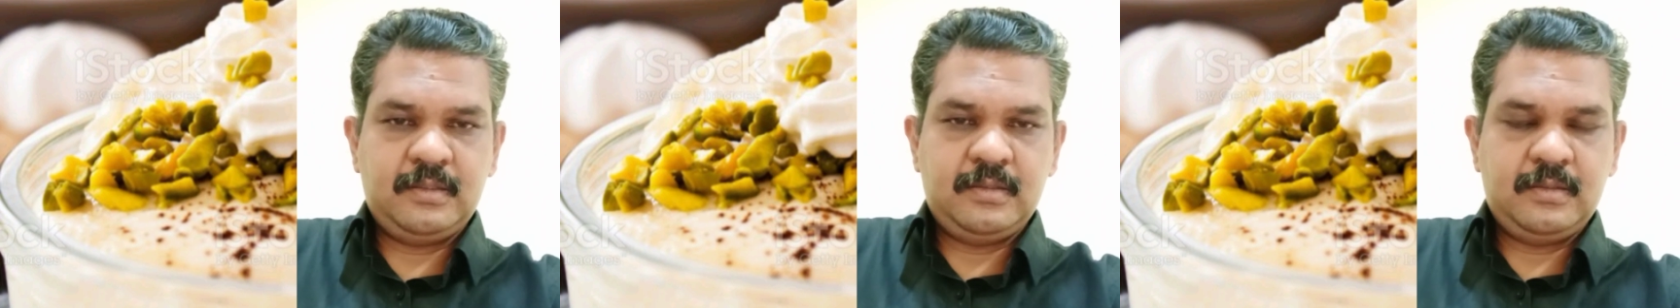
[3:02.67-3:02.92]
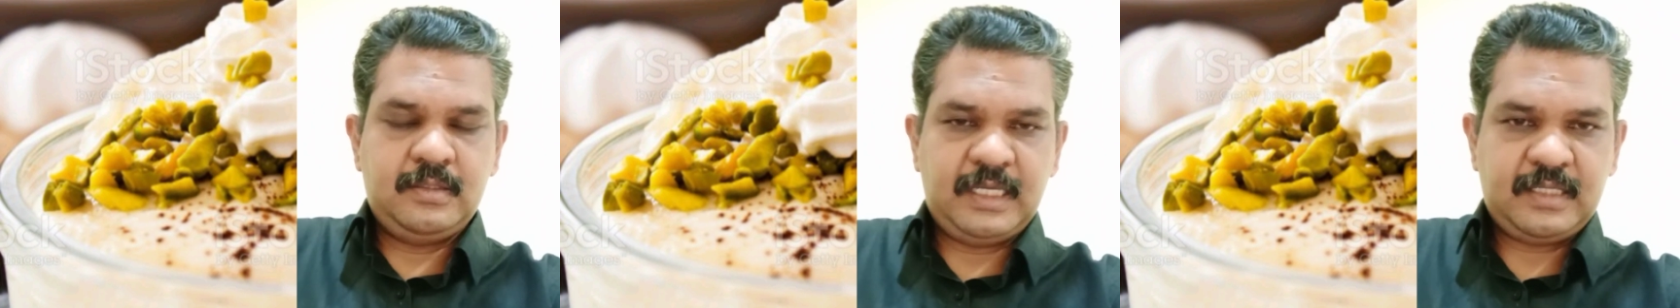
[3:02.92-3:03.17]

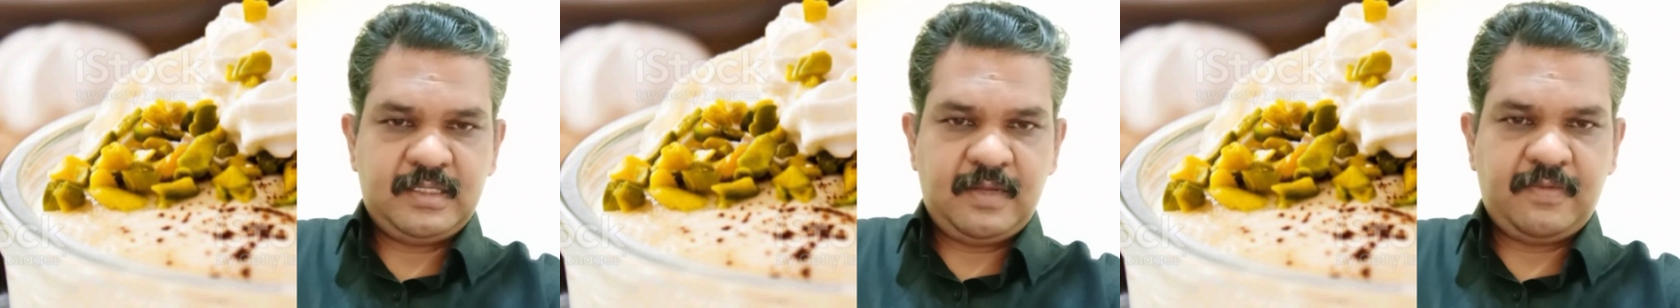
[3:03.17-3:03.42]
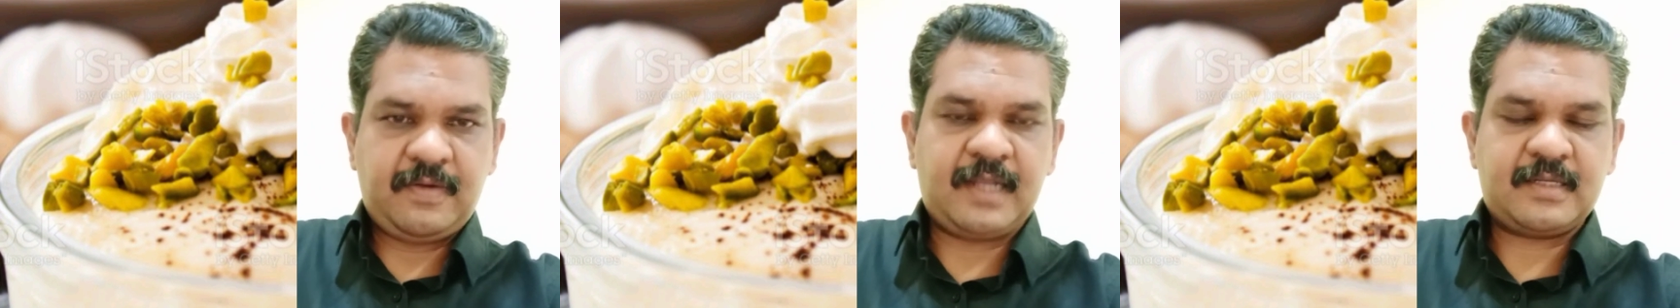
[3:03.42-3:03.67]
Just a
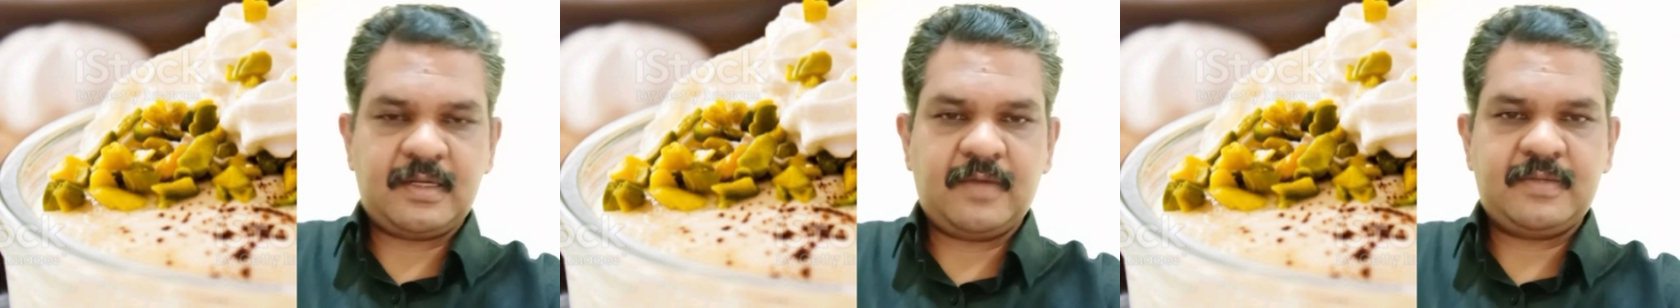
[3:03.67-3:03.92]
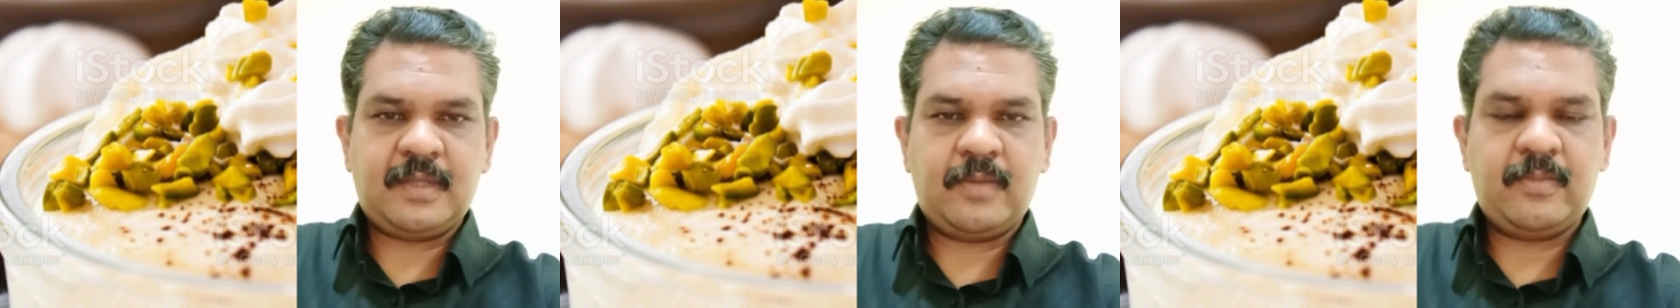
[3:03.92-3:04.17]
fraction
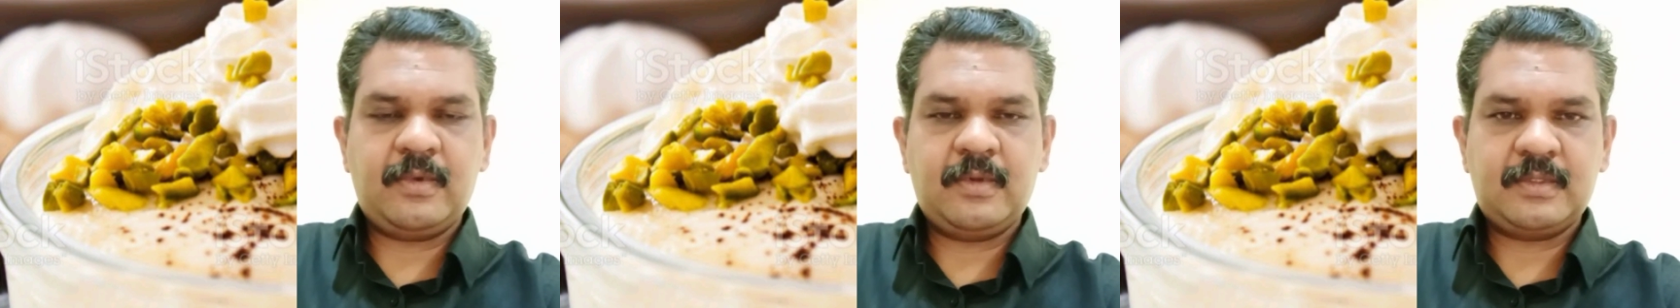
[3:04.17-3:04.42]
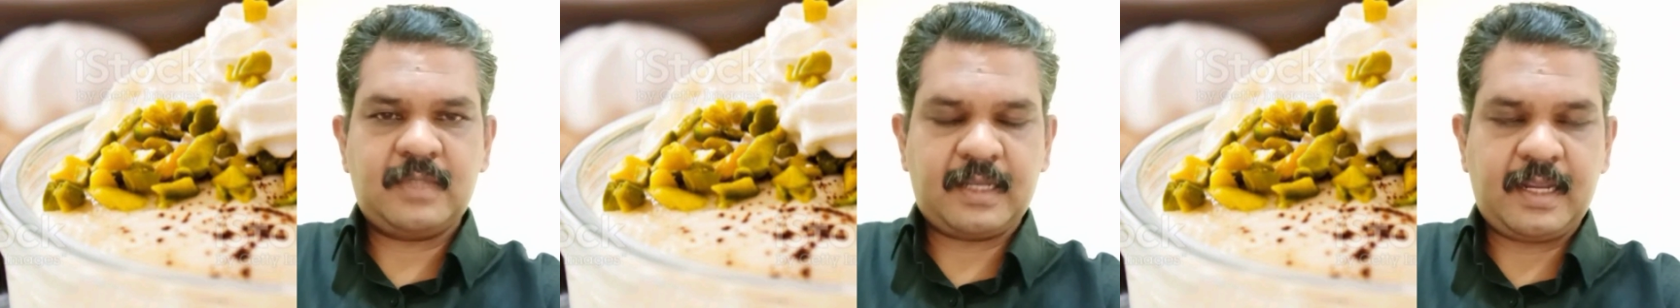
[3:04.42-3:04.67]
of some
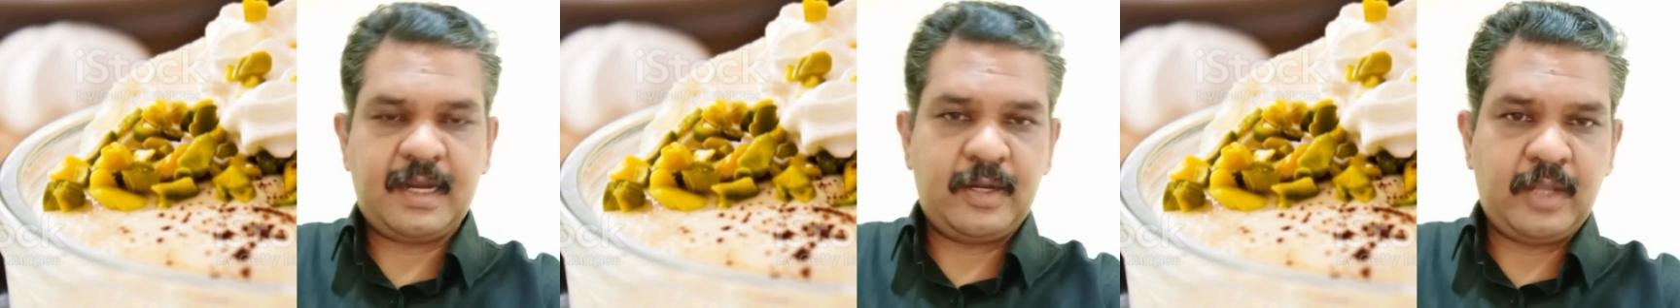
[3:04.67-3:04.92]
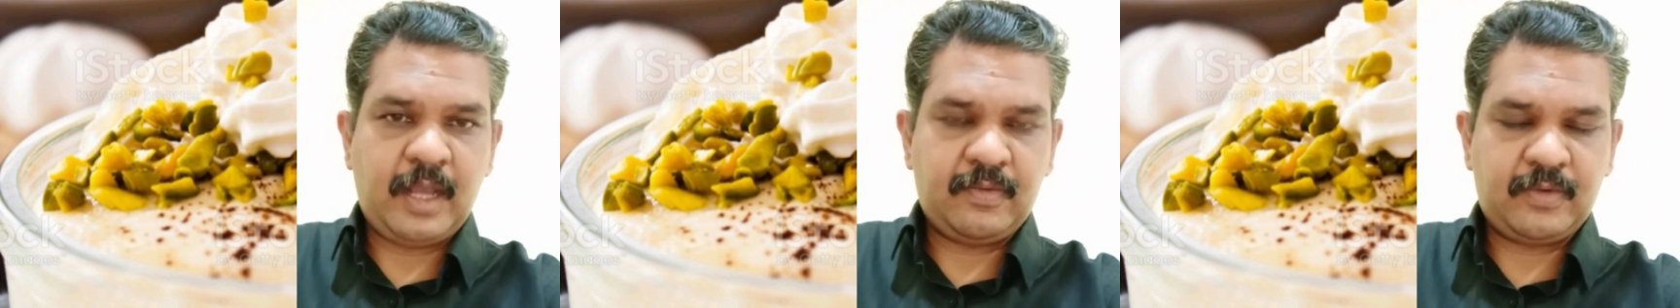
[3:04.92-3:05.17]
second
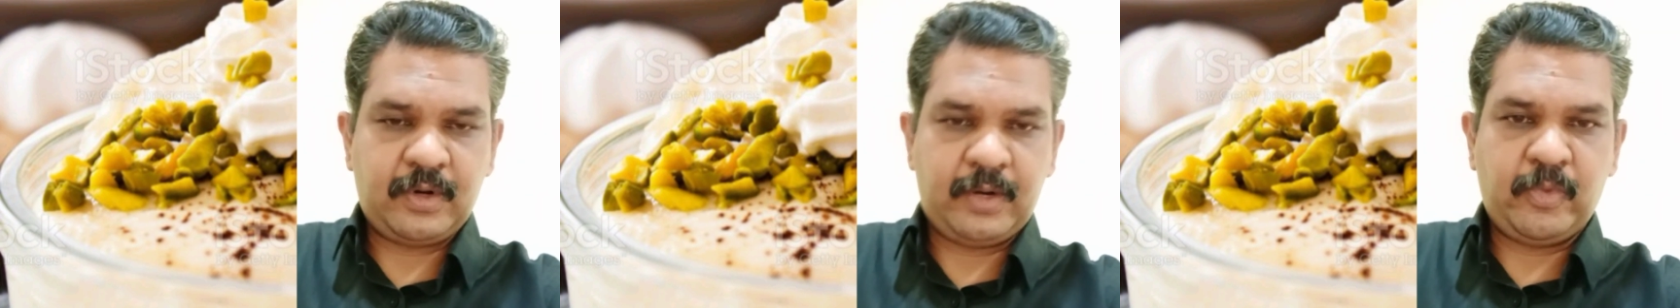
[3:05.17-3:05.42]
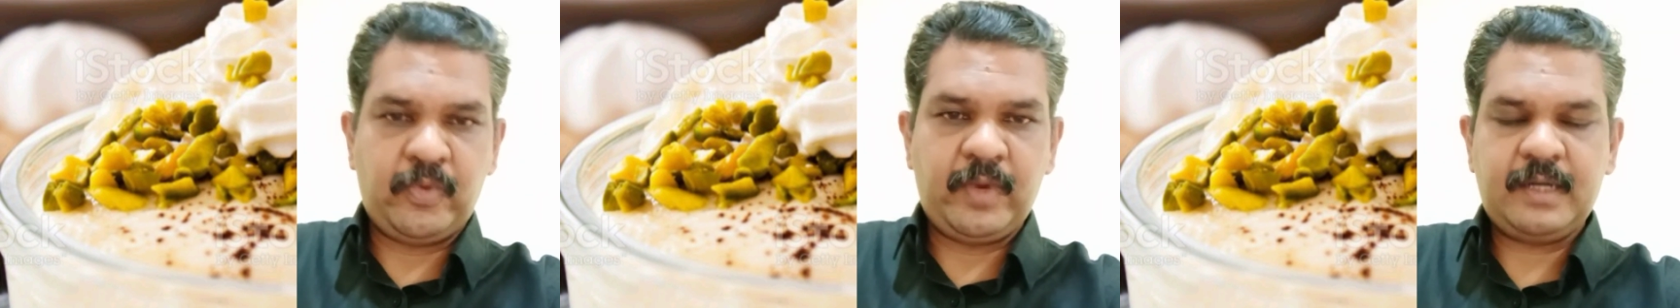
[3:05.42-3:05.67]
you have to
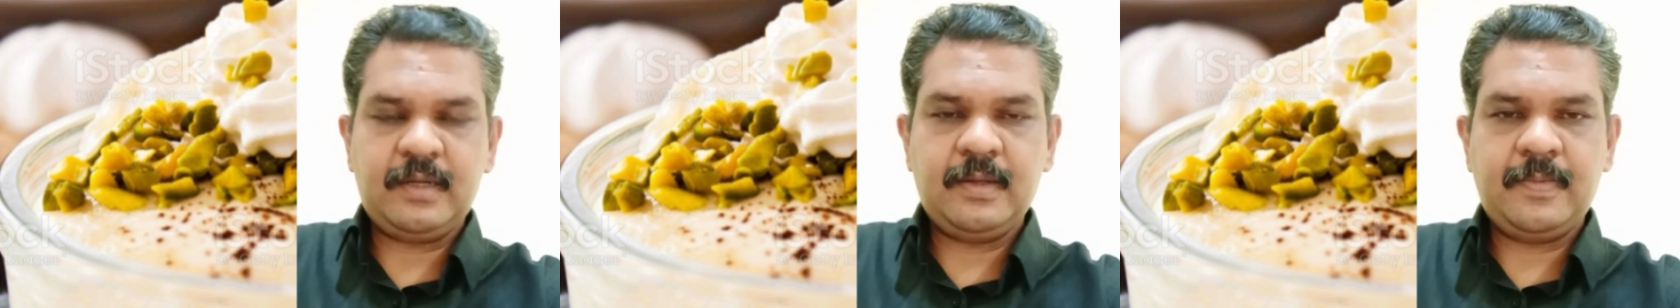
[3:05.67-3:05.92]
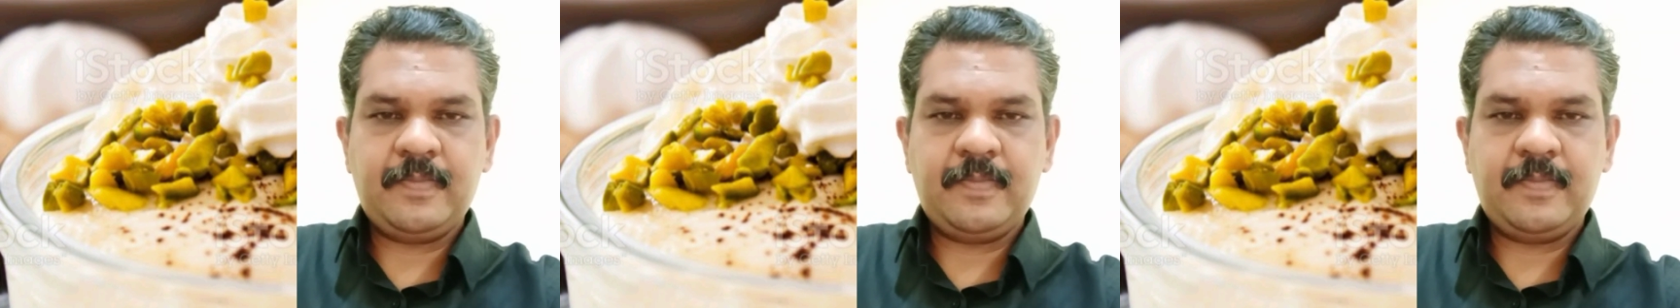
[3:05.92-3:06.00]
remove it